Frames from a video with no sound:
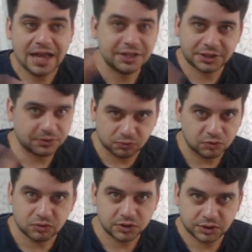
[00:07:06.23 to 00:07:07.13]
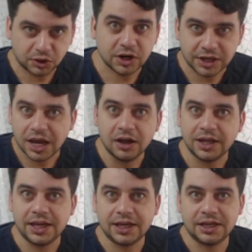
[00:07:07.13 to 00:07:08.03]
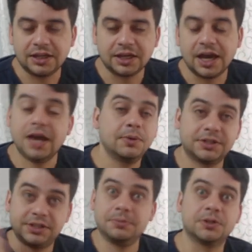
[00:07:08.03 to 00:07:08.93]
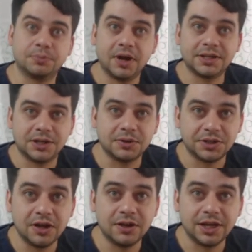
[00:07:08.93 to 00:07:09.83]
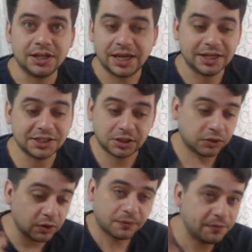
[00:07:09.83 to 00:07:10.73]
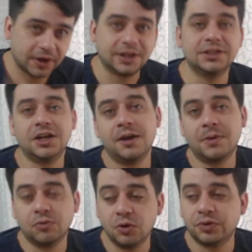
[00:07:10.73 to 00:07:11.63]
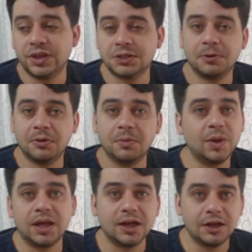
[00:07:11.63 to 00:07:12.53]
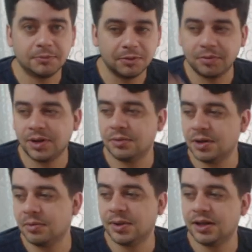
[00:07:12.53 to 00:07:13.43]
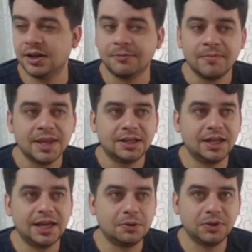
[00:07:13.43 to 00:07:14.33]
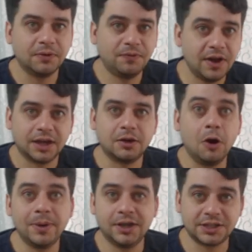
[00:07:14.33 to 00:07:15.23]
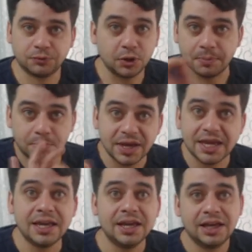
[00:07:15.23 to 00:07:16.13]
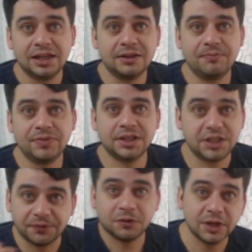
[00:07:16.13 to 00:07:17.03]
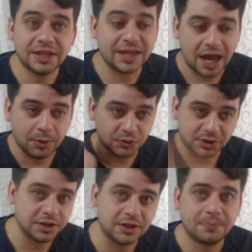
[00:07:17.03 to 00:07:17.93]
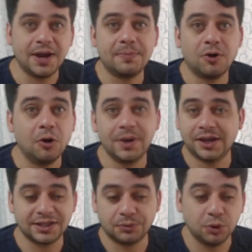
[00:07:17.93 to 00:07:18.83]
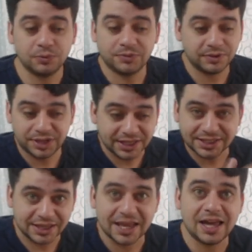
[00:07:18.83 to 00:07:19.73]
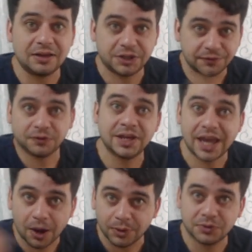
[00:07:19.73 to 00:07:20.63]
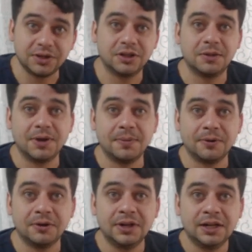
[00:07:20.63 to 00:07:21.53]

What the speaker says: just started yelling, and the guy seemed surprised that I was yelling. Like, this is the third fucking time I wrote this, blah, blah, blah, blah, blah, blah, blah, blah. Like, what the fuck? All because I wrote a B differently than how it's written on the paper, all because I wrote this and that differently how it's written on the paper,